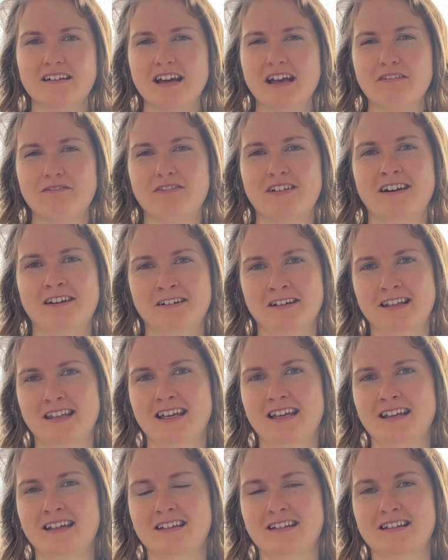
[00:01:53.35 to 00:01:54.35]
have found
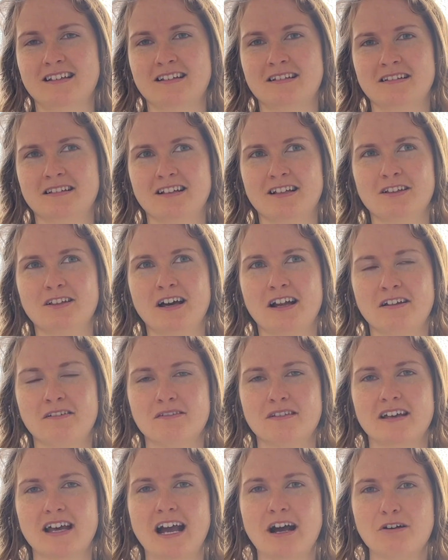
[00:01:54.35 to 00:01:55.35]
that a lot of
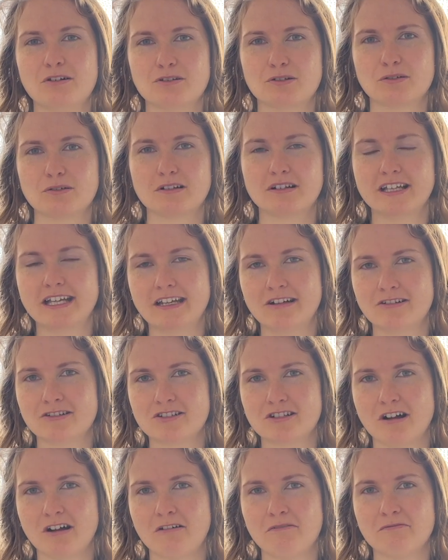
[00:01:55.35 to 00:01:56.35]
the household cleaners
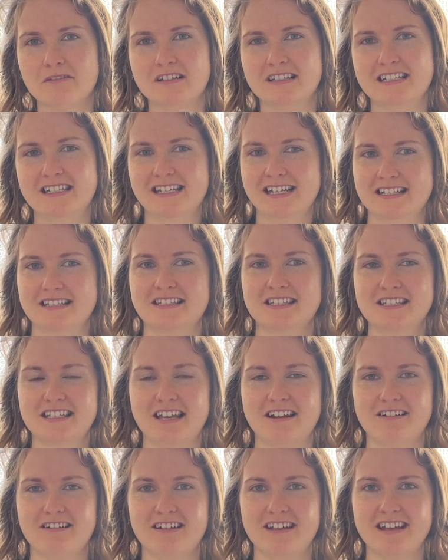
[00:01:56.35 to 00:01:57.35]
aren't really
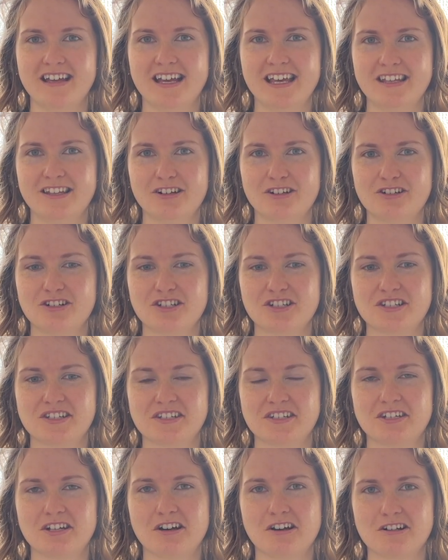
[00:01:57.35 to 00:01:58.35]
necessary and they're just
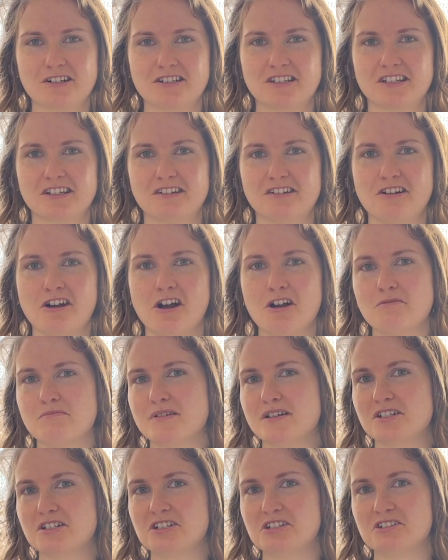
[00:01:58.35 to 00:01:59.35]
toxic
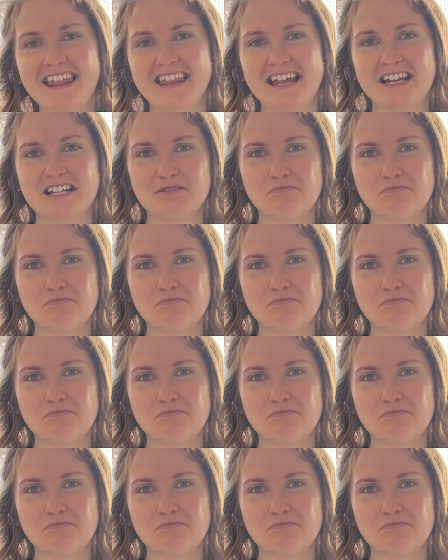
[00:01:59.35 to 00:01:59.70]
garbage that is